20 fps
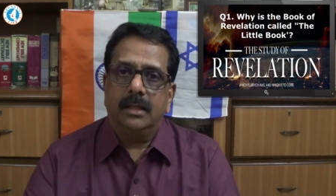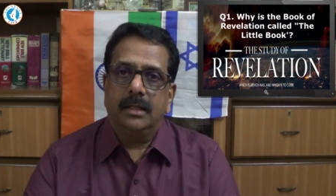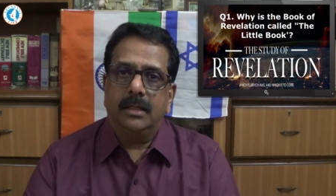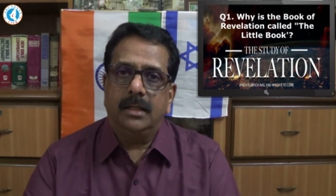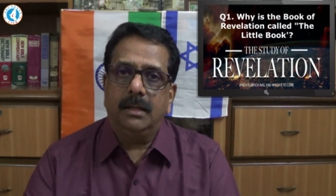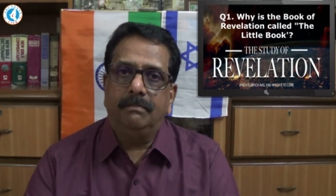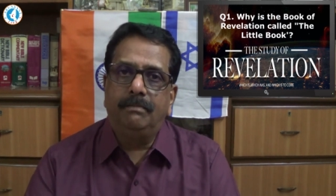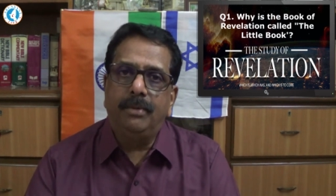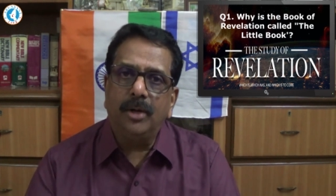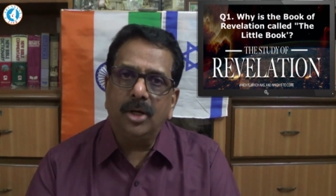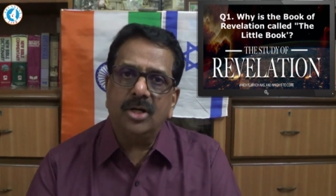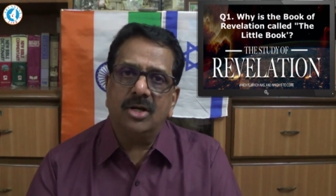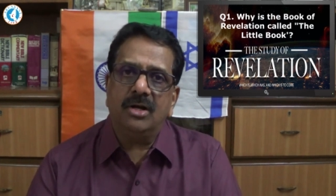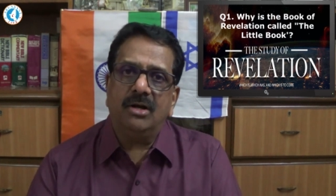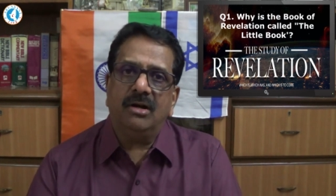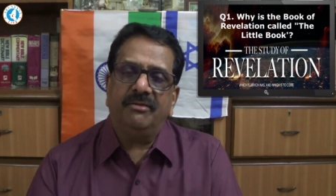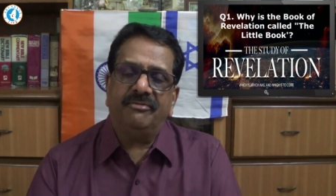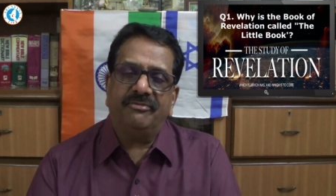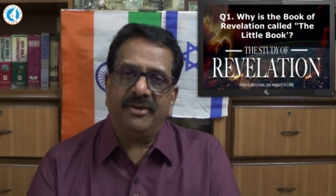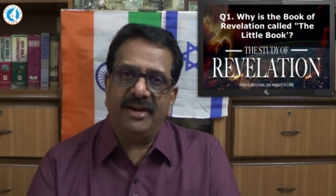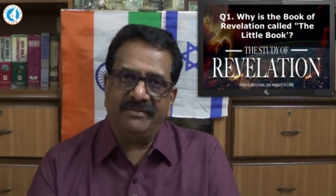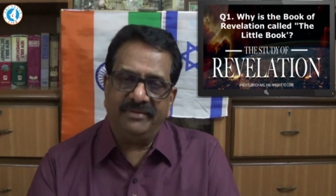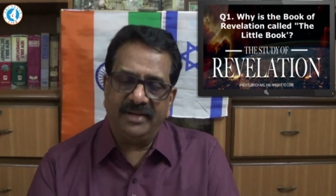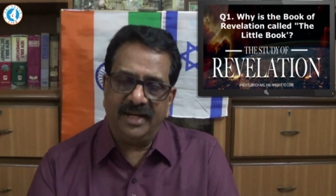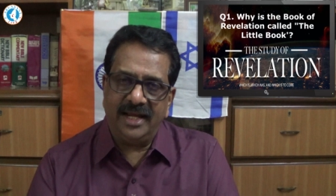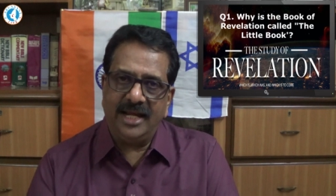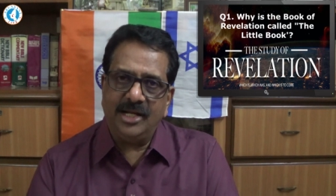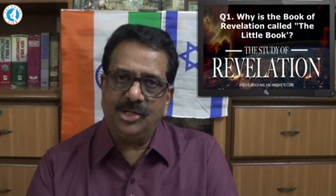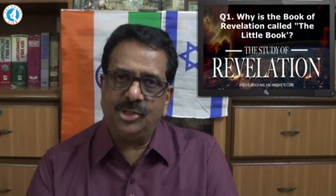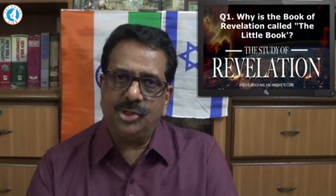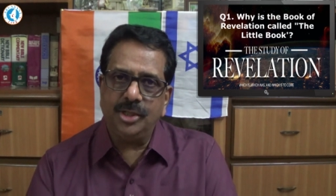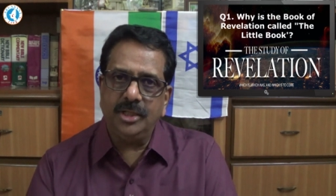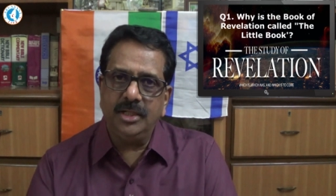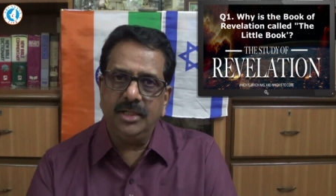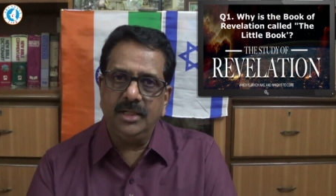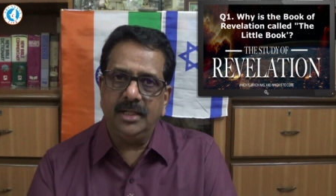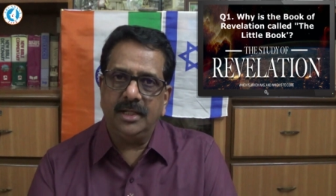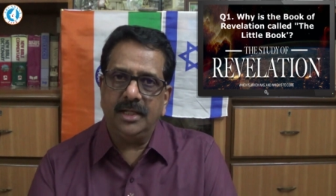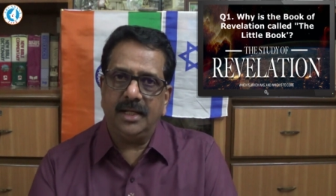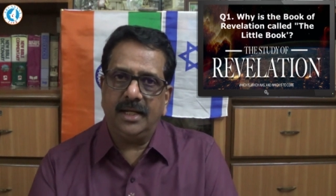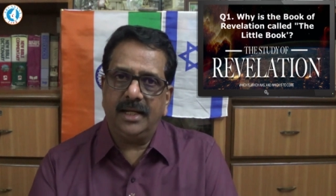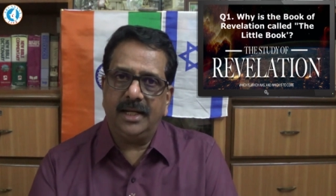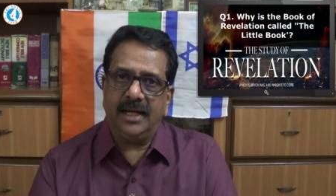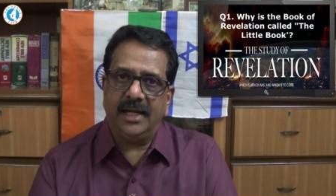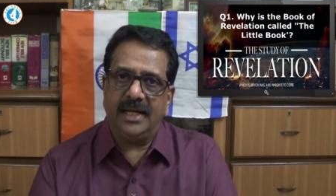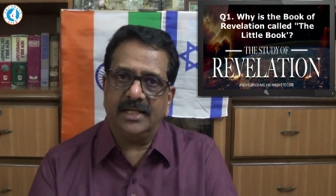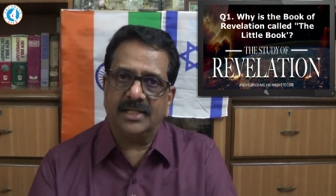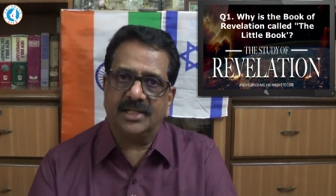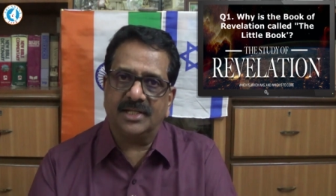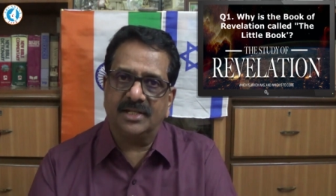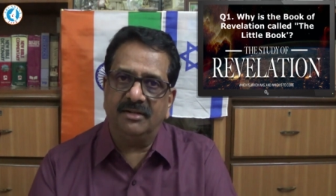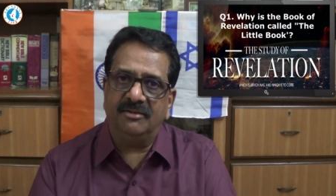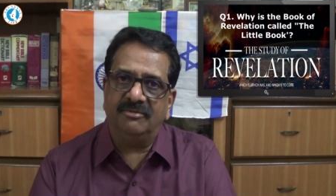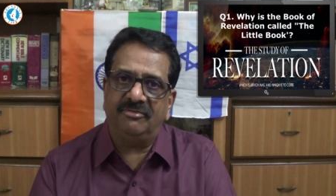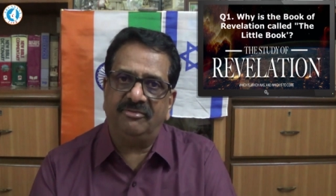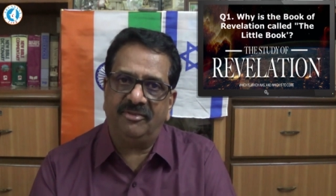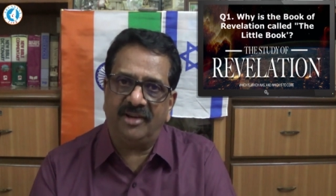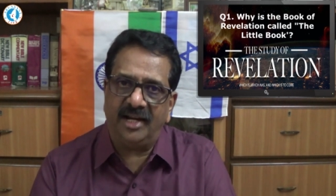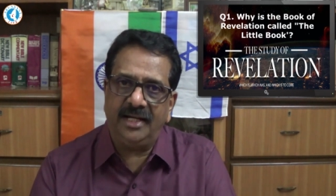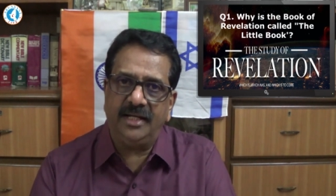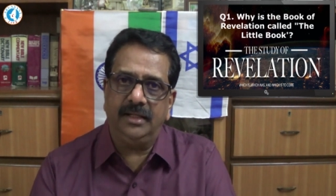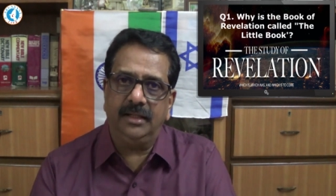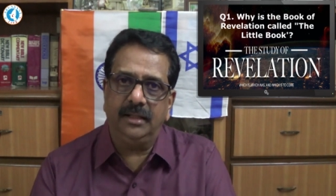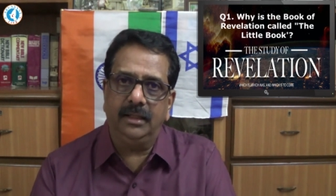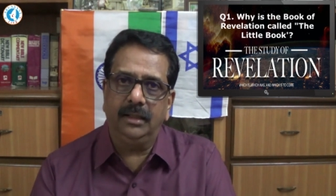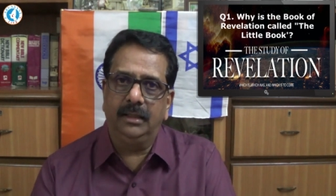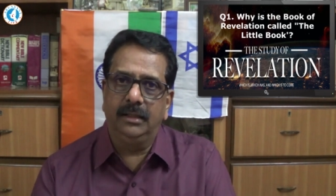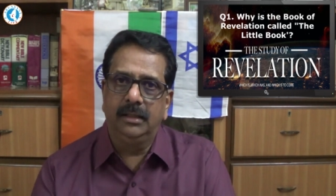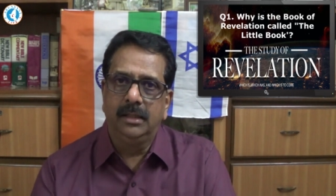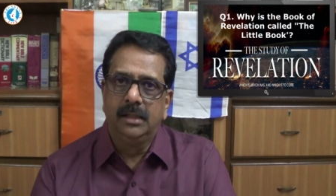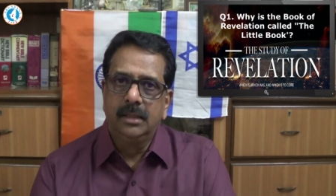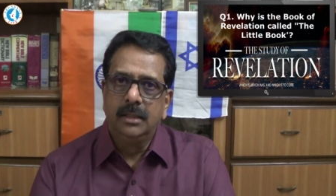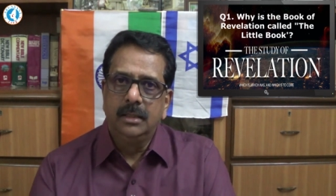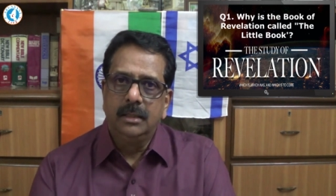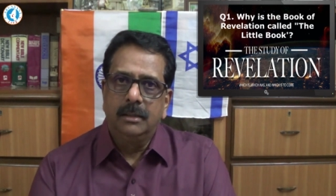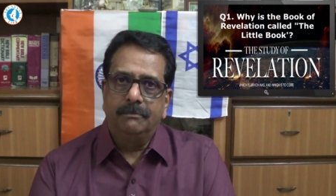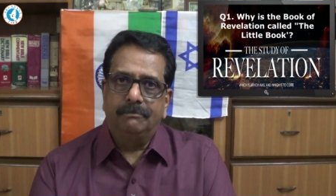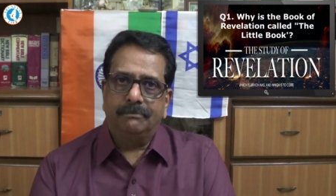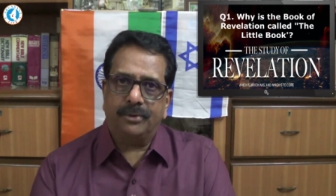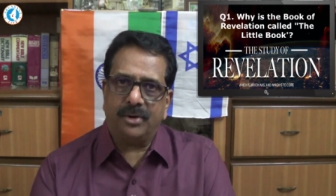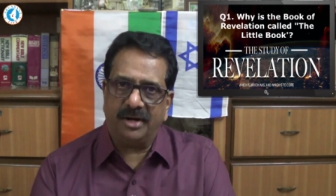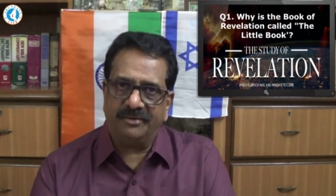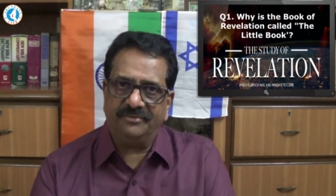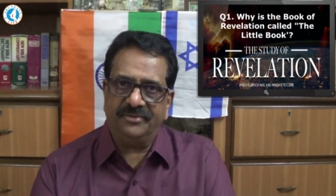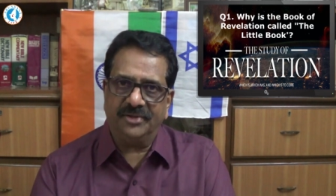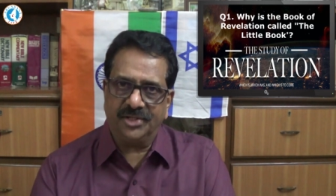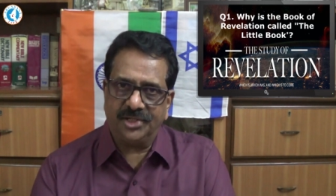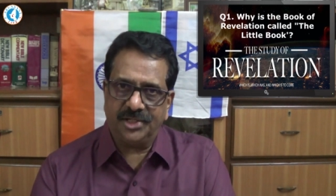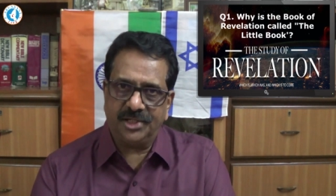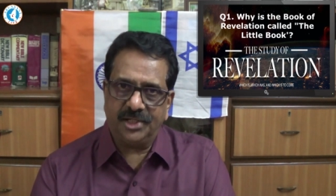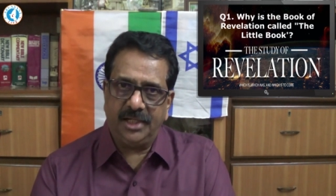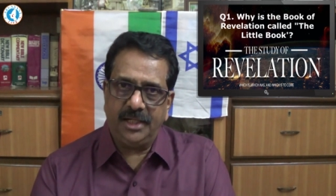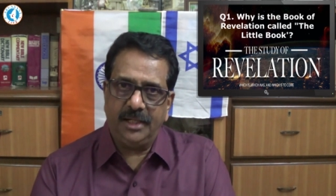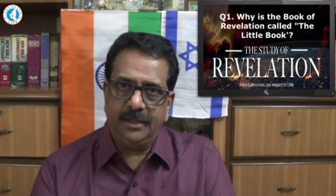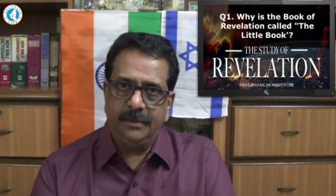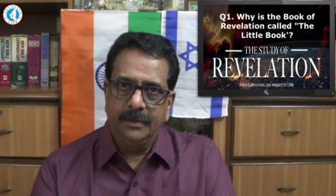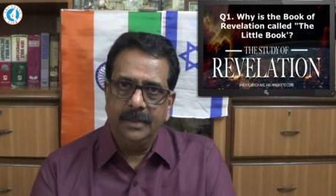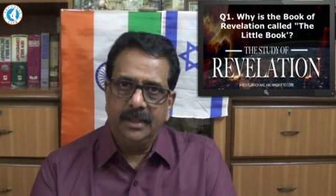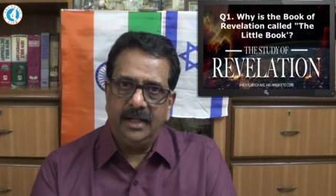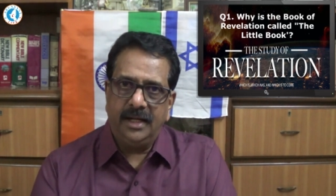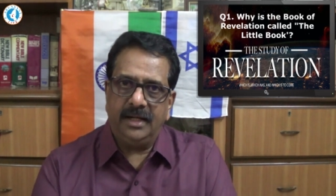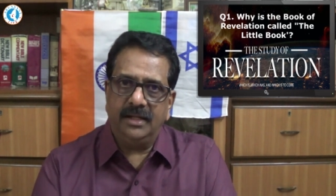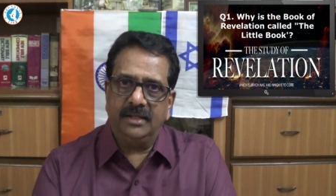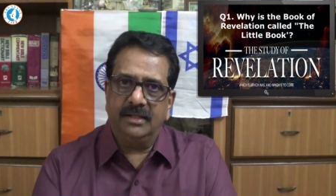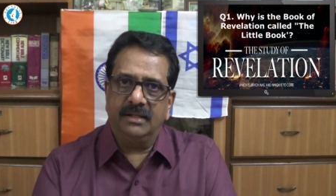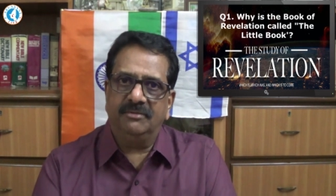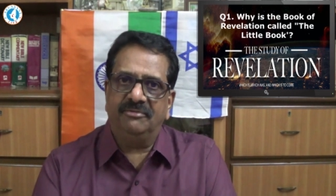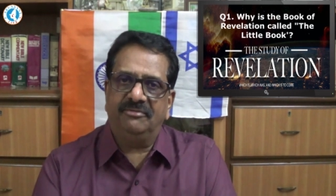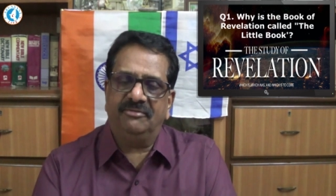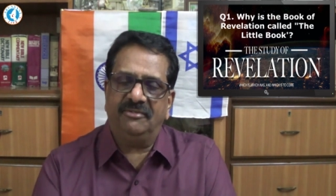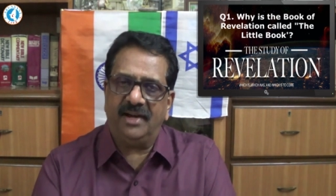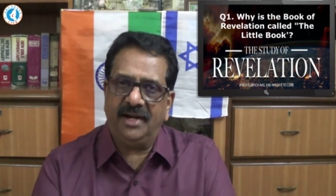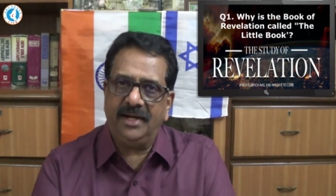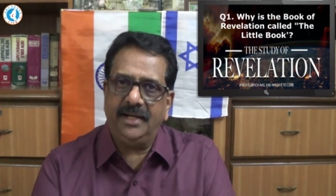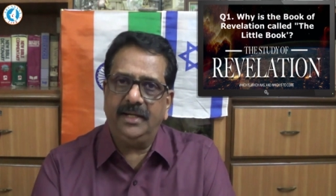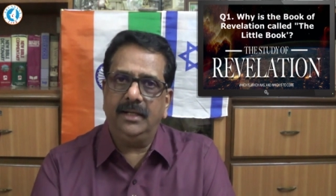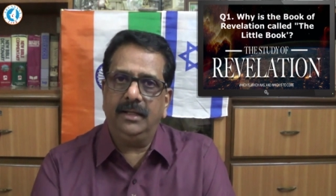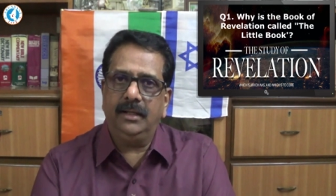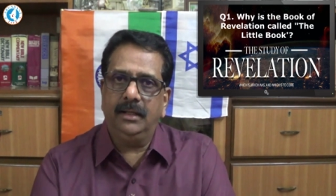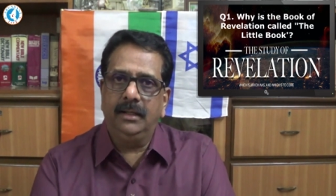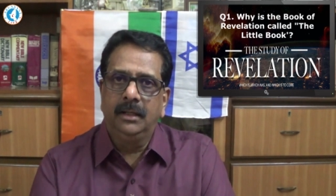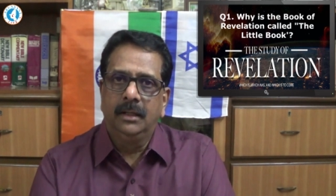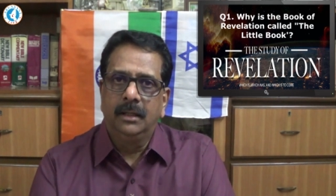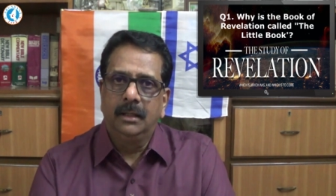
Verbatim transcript: The book of Revelation is the final prophecy and the final